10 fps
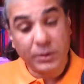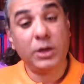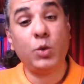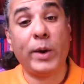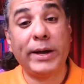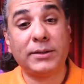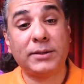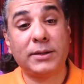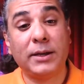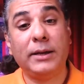The
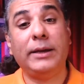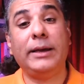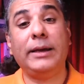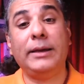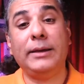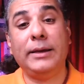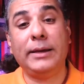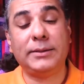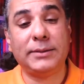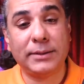US
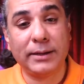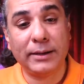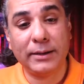is